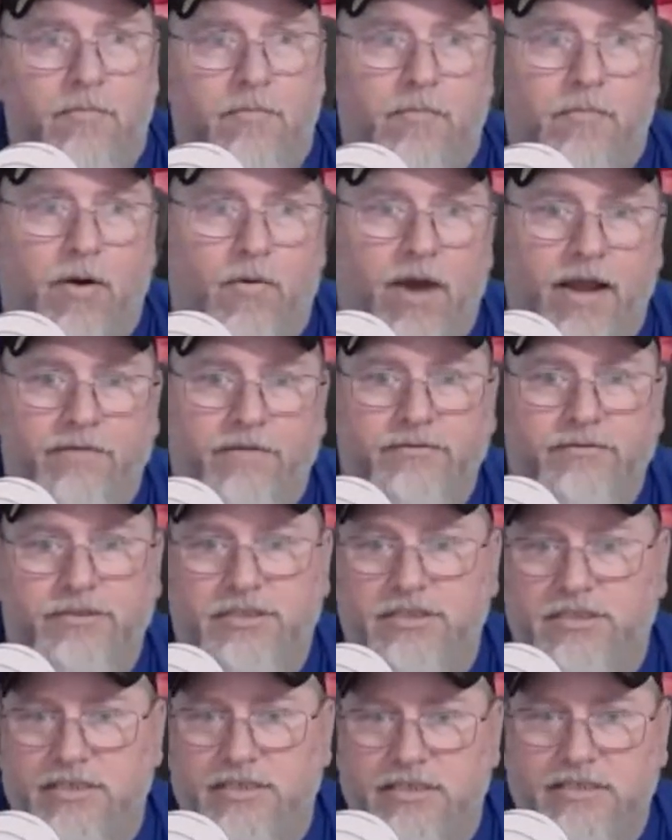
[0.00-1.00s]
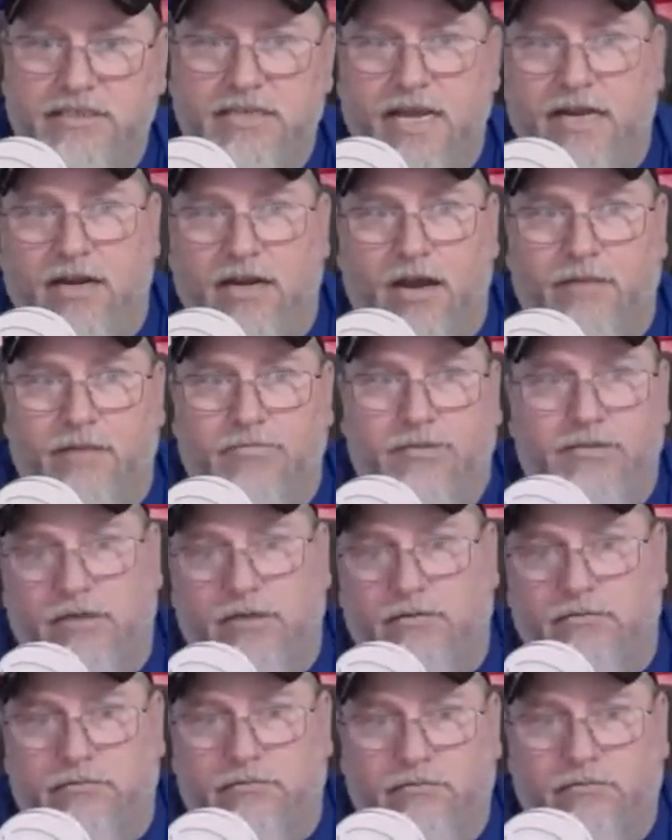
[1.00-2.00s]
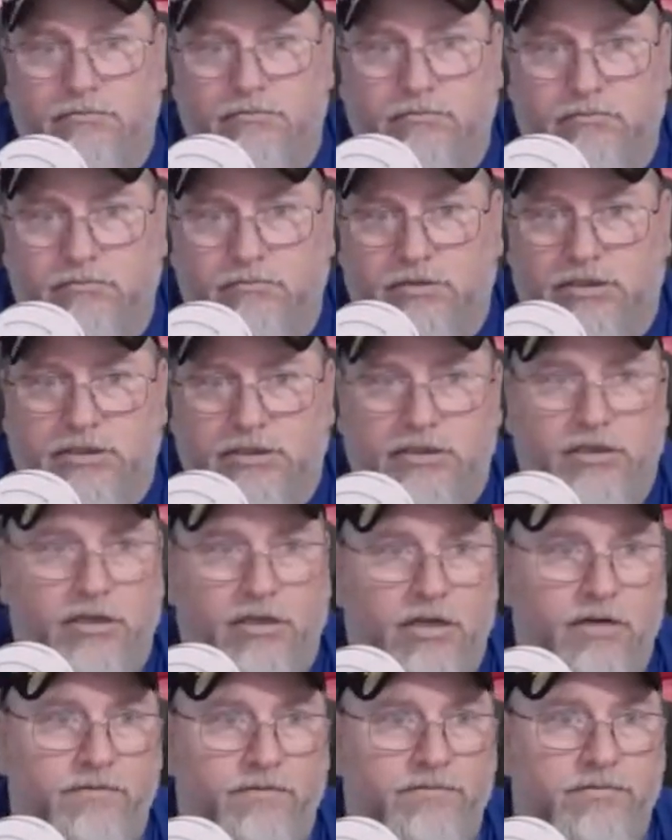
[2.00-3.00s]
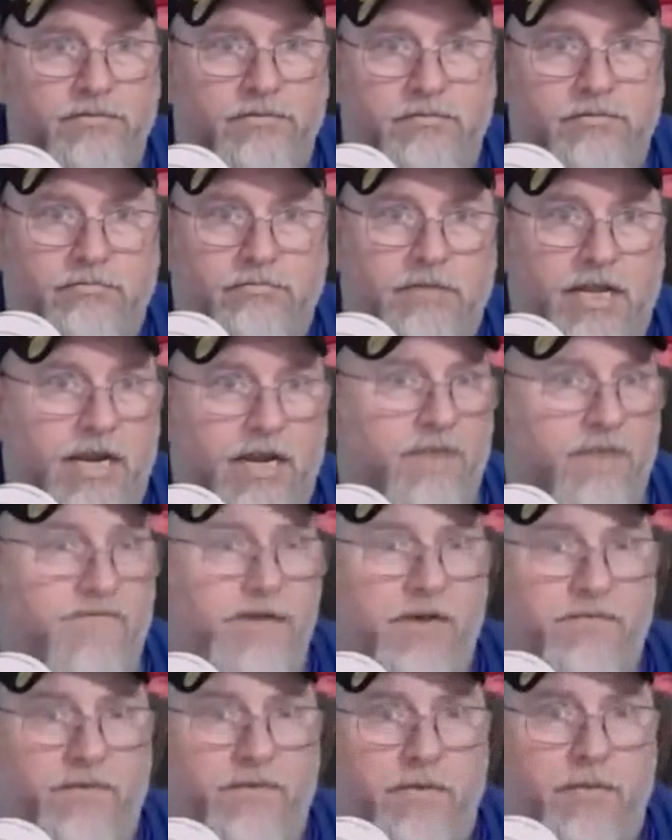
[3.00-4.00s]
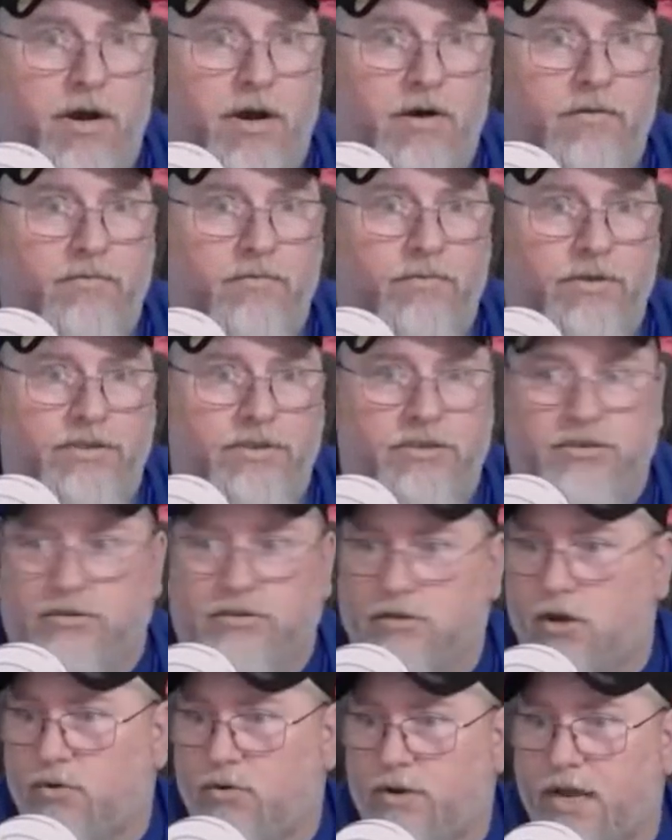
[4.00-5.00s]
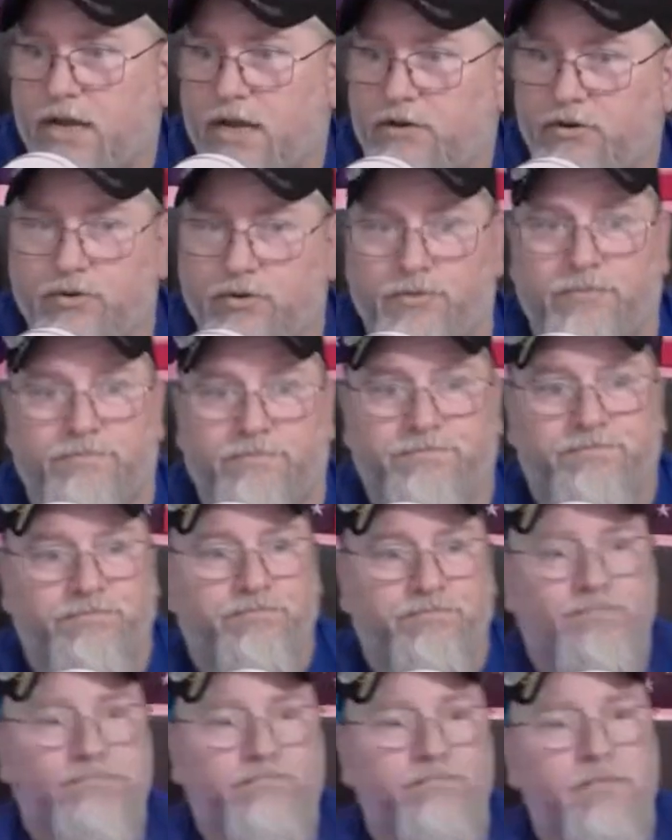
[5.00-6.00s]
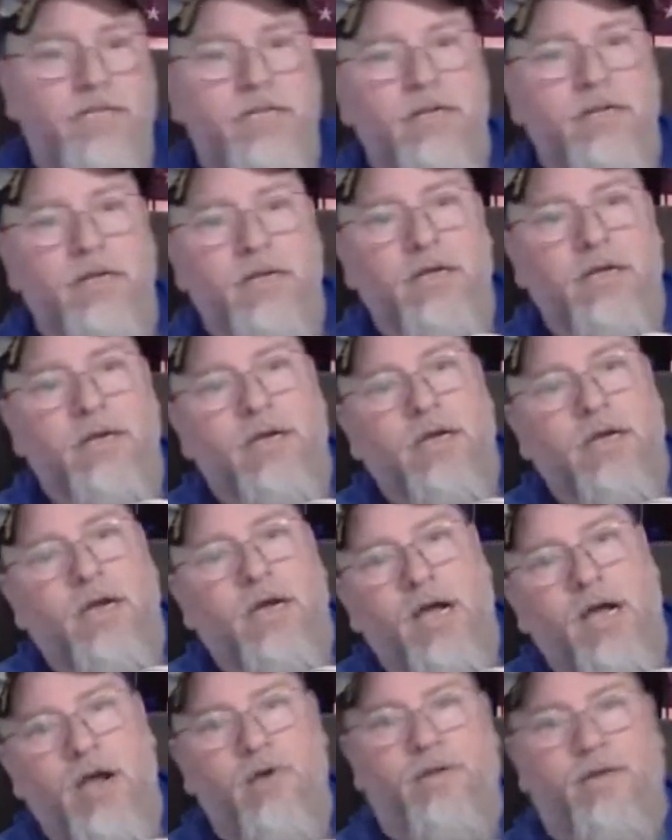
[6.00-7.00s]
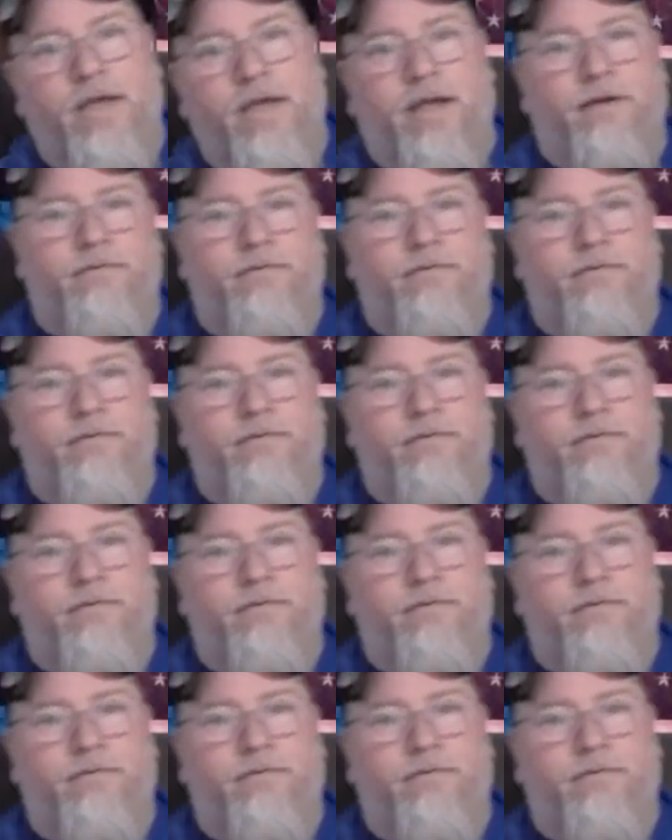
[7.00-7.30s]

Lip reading: My wife, she's the exact opposite. She loves NFL football, which is okay too. Okay.